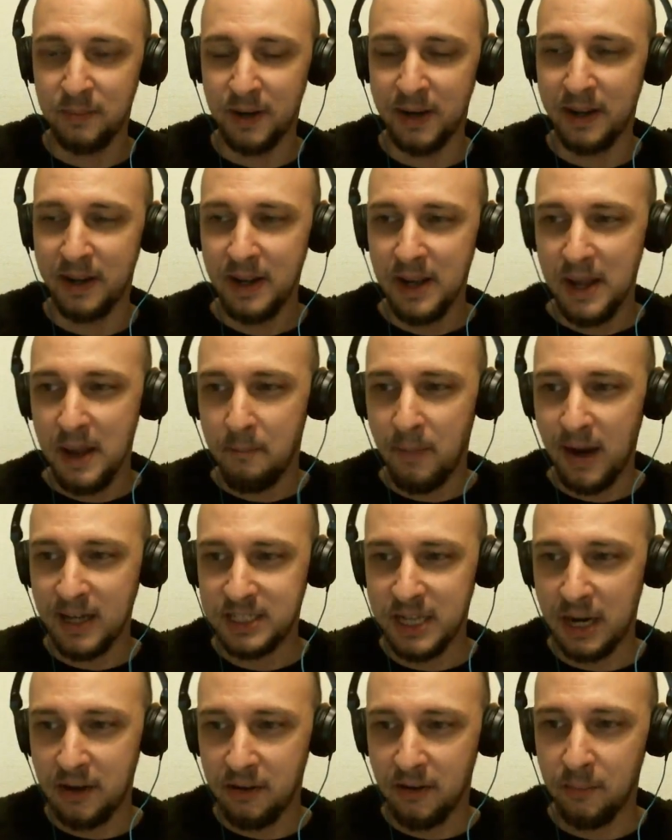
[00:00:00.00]
But my
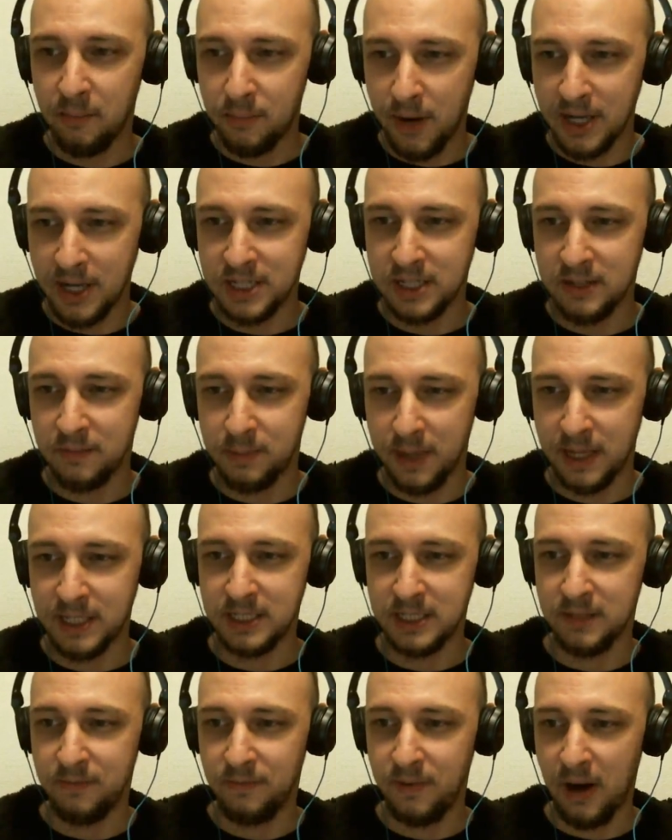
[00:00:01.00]
general impression of
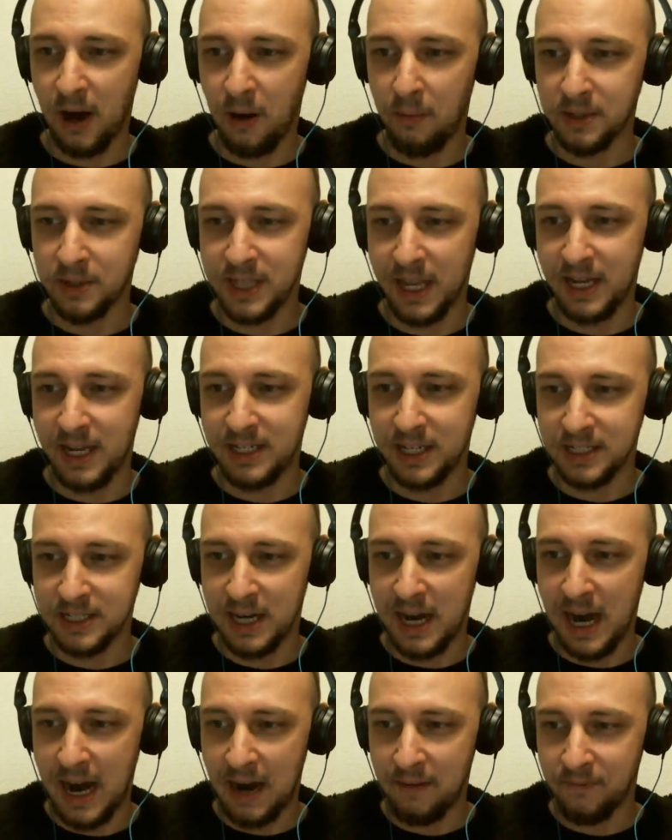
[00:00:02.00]
PlayStation VR was that it doesn't
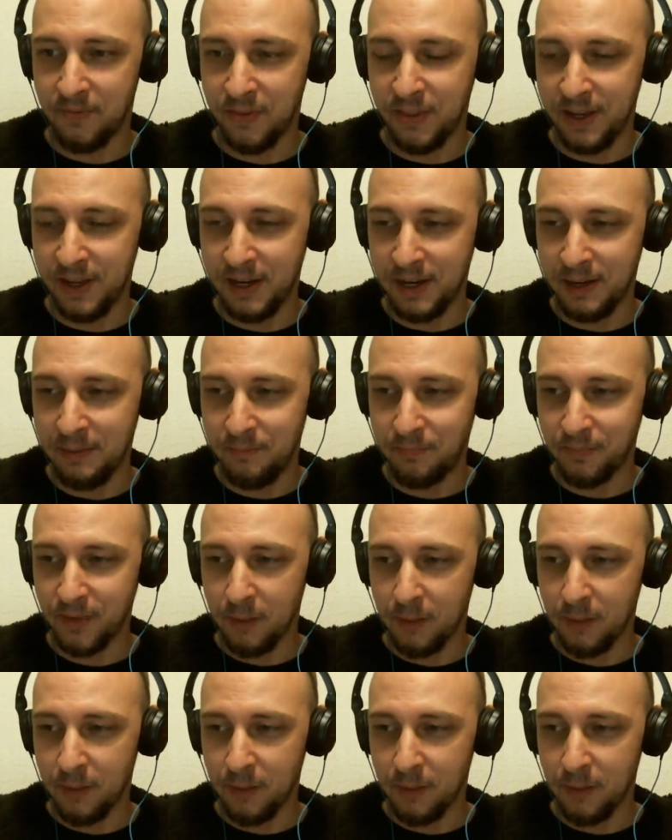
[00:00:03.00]
have the